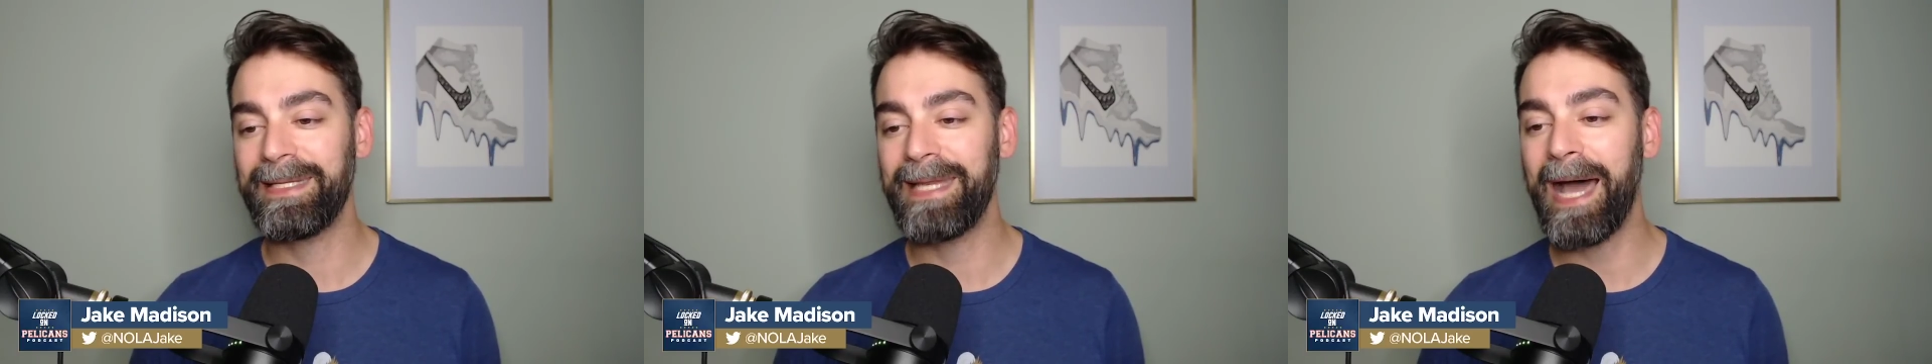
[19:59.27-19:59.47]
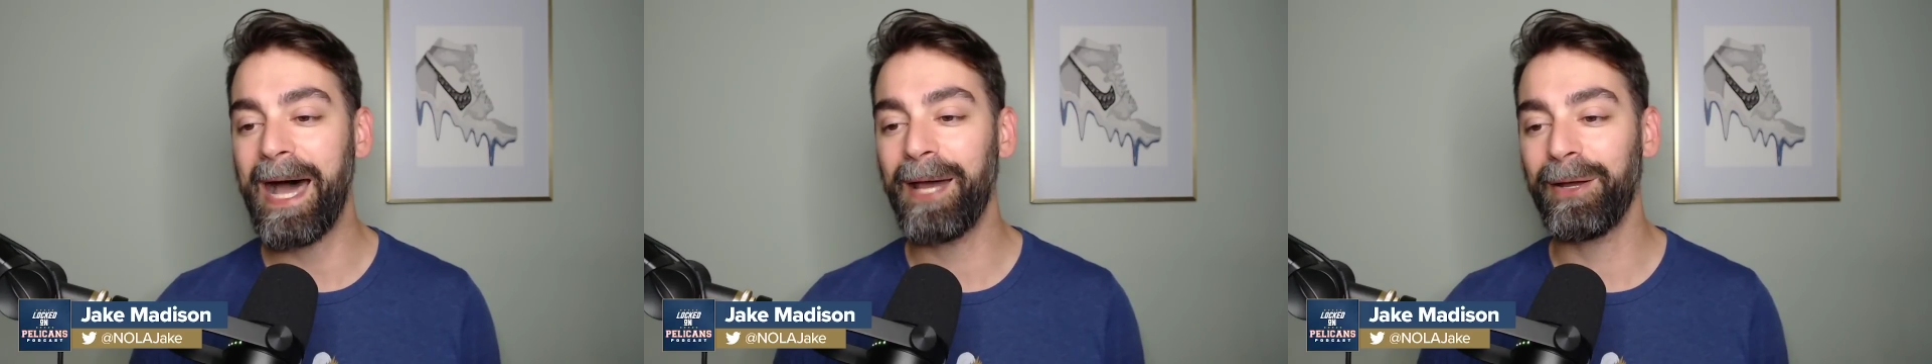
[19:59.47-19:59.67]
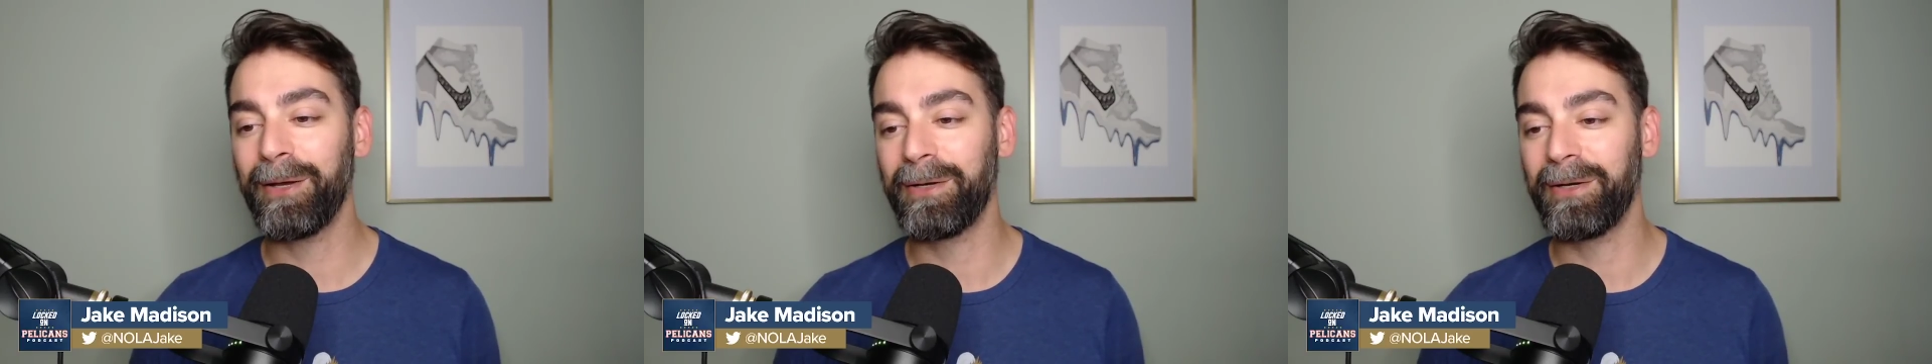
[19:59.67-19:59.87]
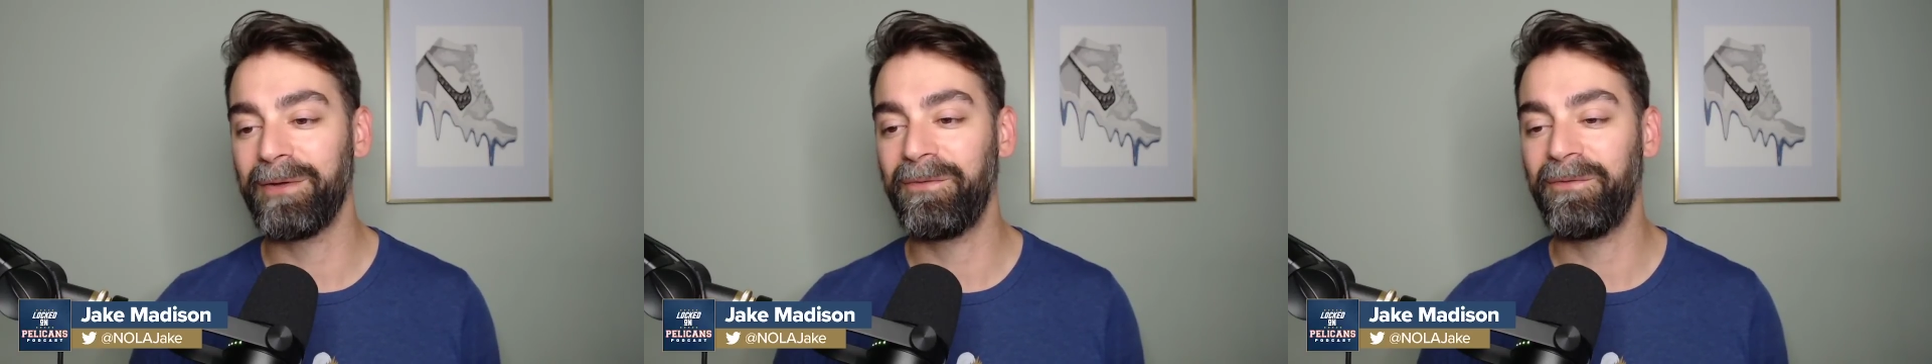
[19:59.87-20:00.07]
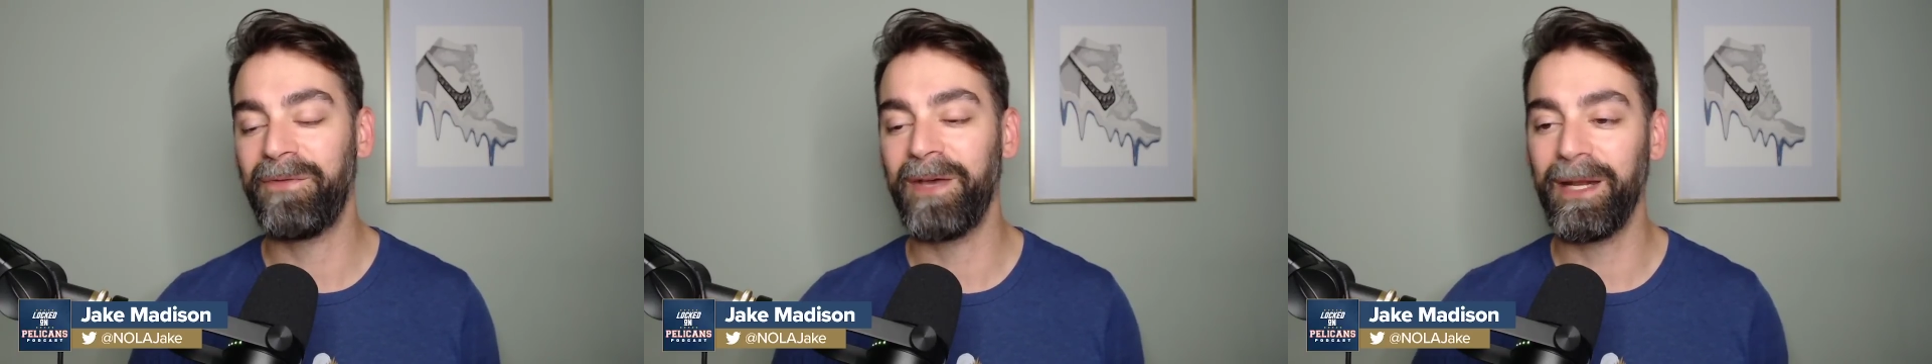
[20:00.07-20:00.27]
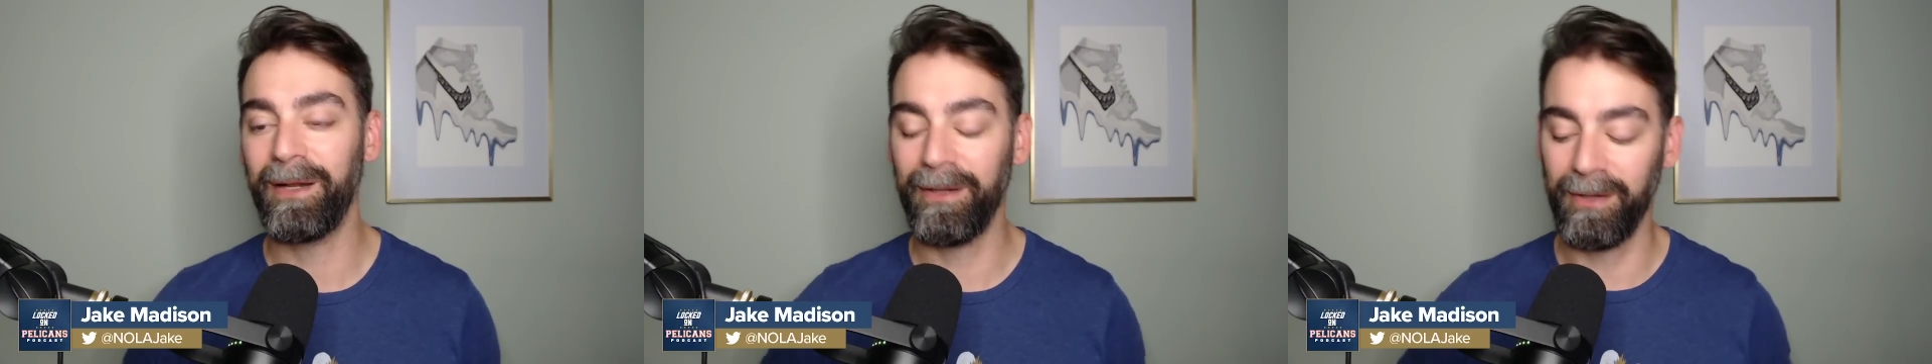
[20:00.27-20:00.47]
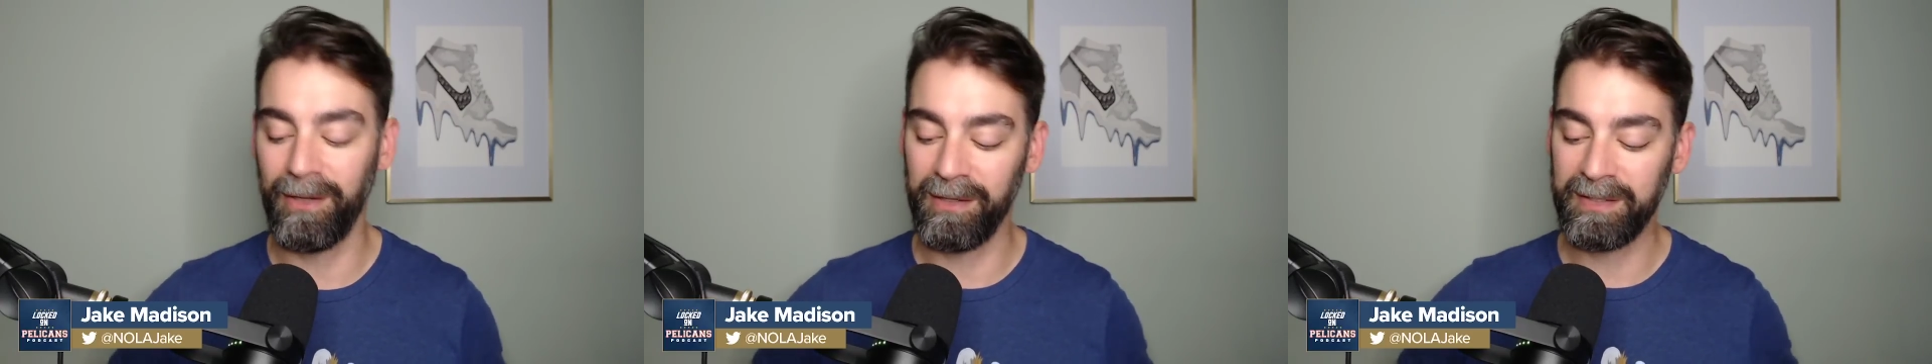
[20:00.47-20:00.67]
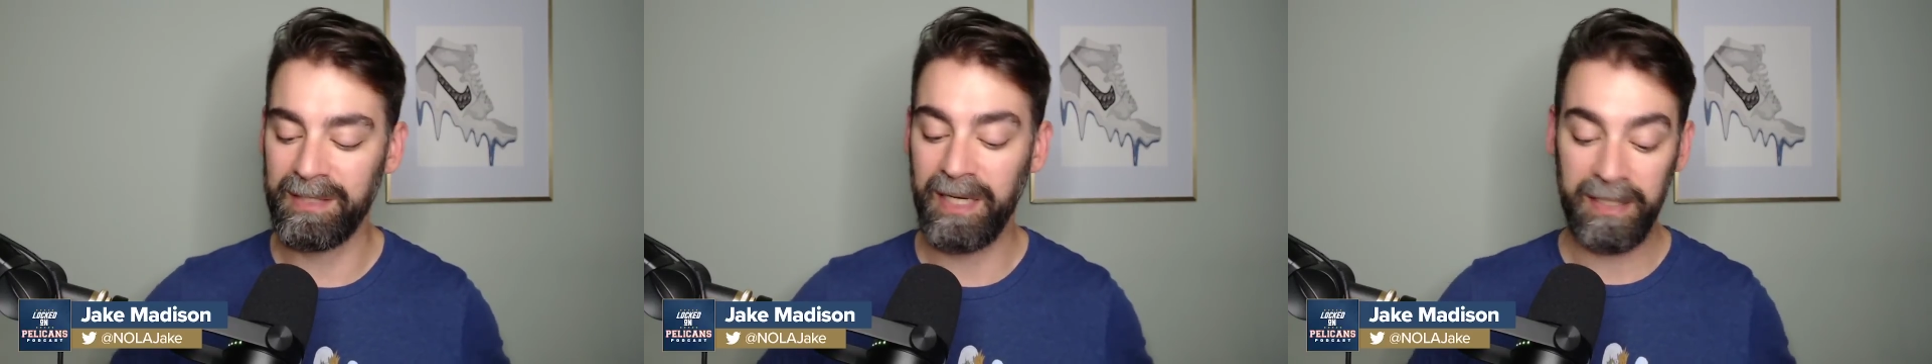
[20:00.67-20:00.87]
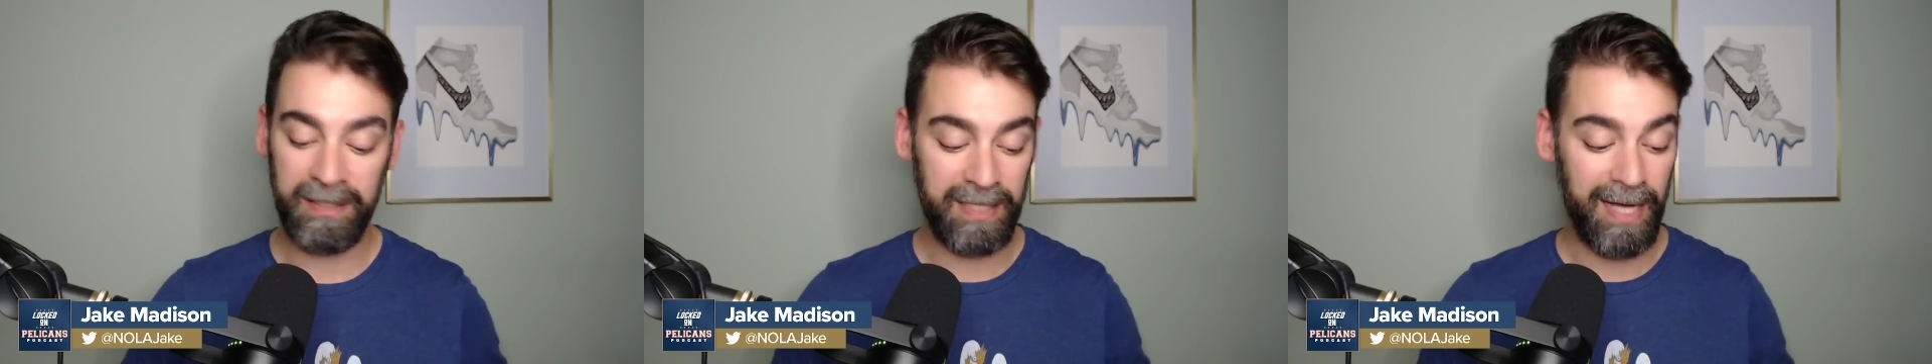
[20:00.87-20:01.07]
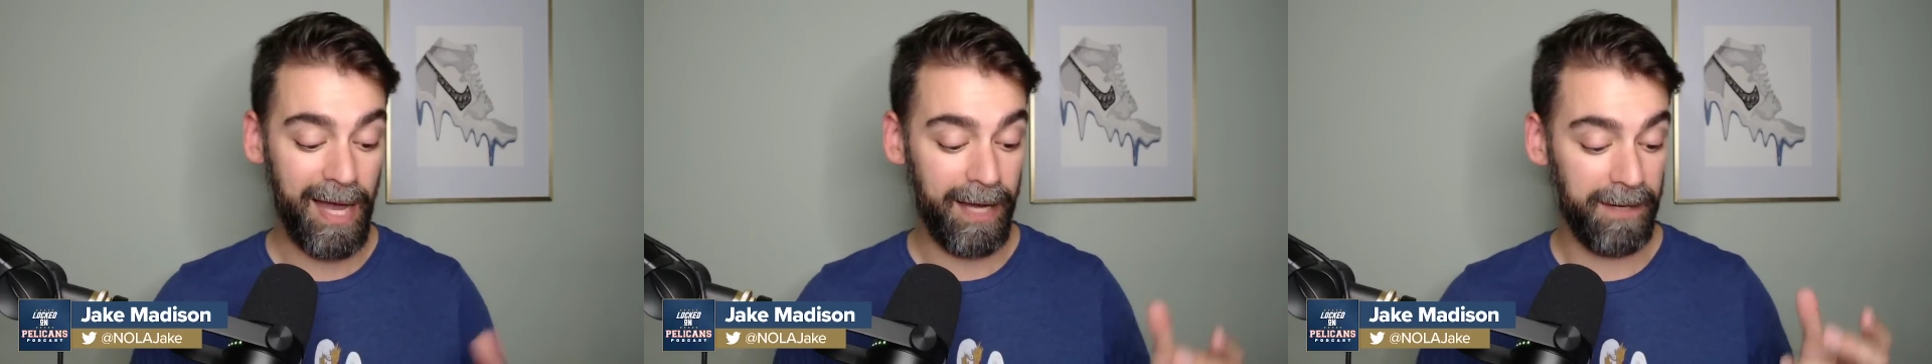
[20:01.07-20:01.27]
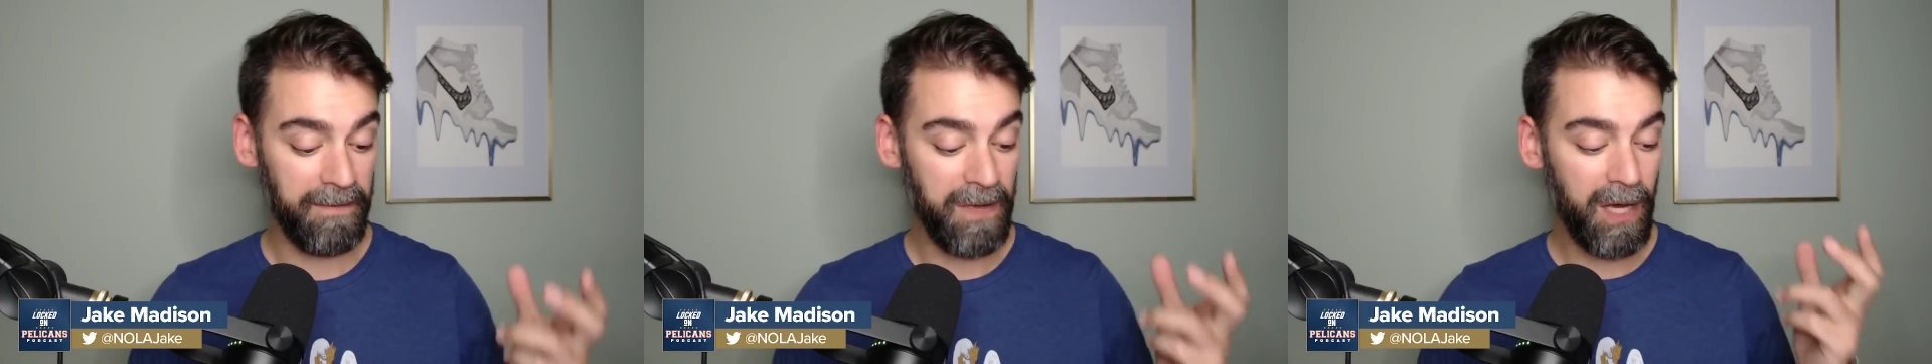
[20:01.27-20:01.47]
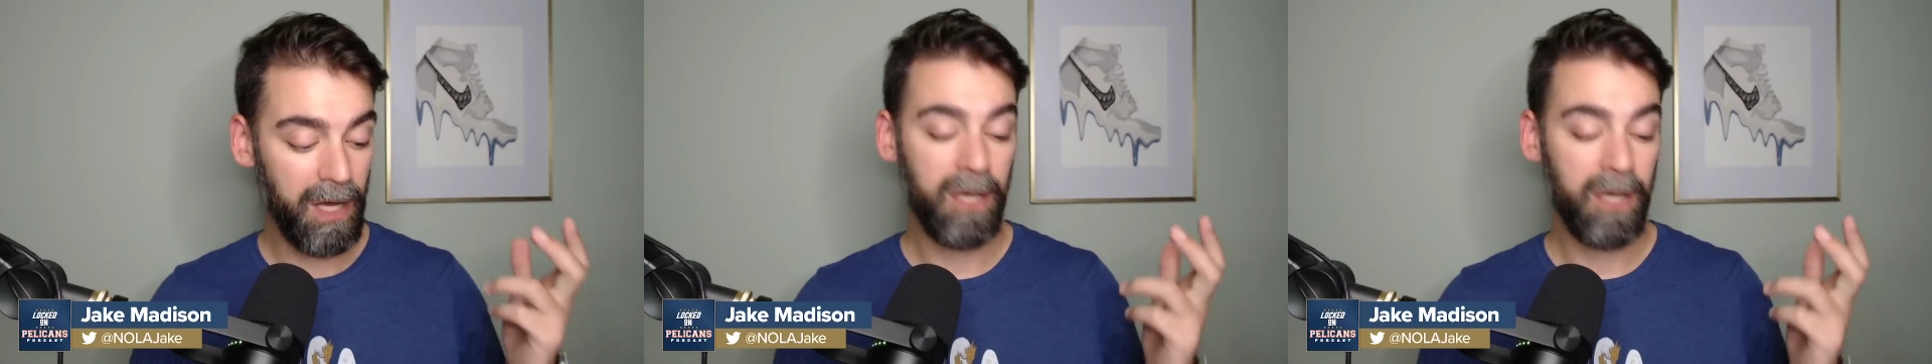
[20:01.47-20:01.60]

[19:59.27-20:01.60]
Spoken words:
not a good fit alongside Zion?